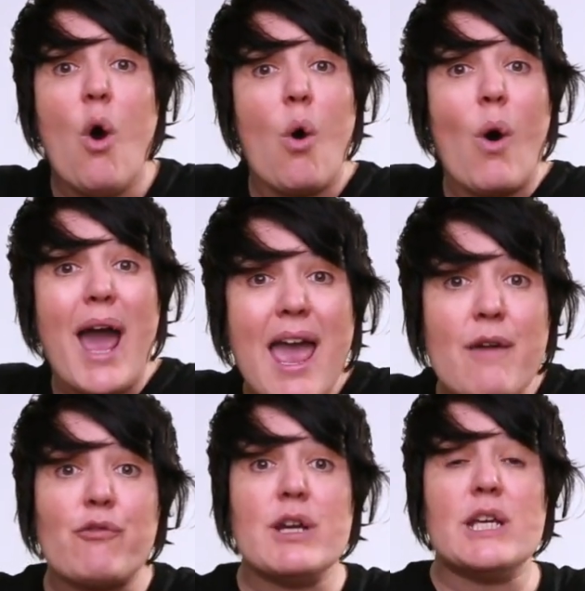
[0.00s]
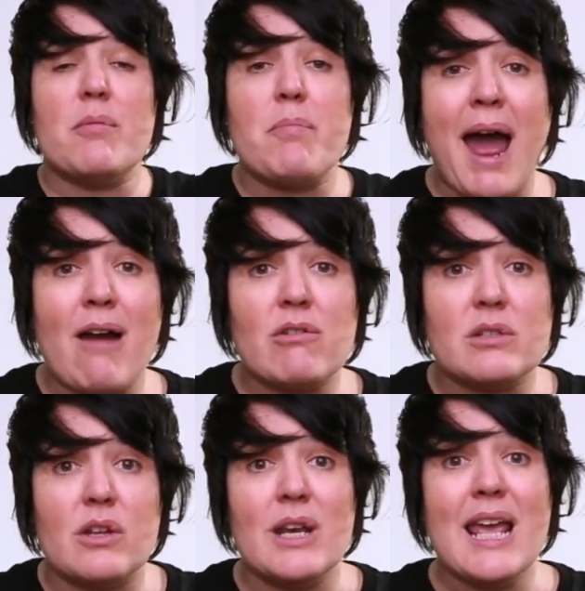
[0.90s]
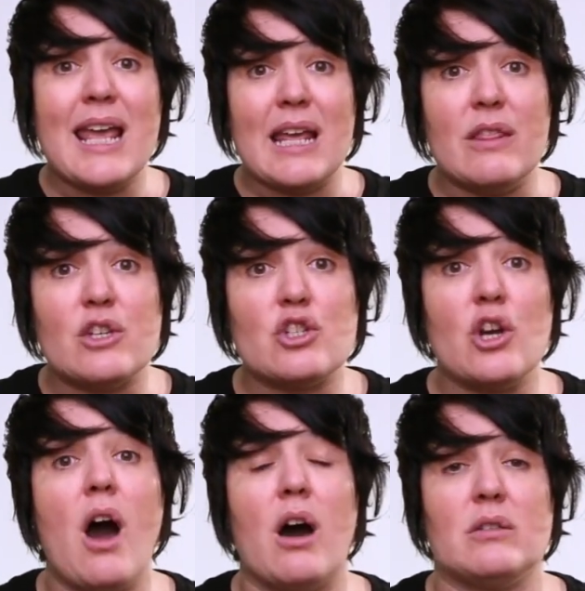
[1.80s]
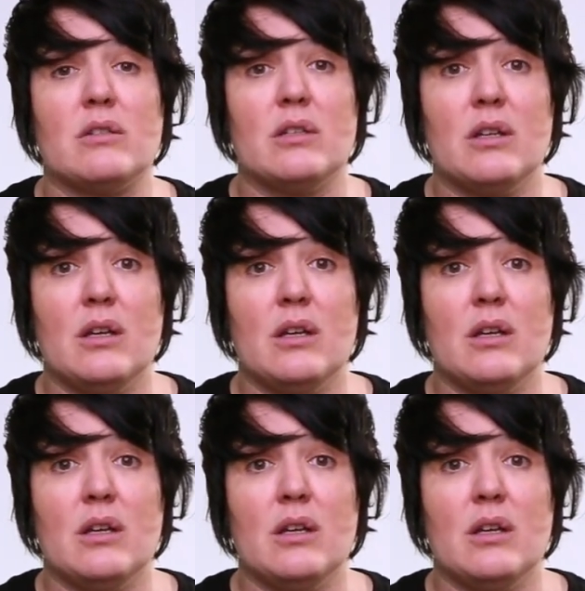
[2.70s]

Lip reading: or every comparison in the chart.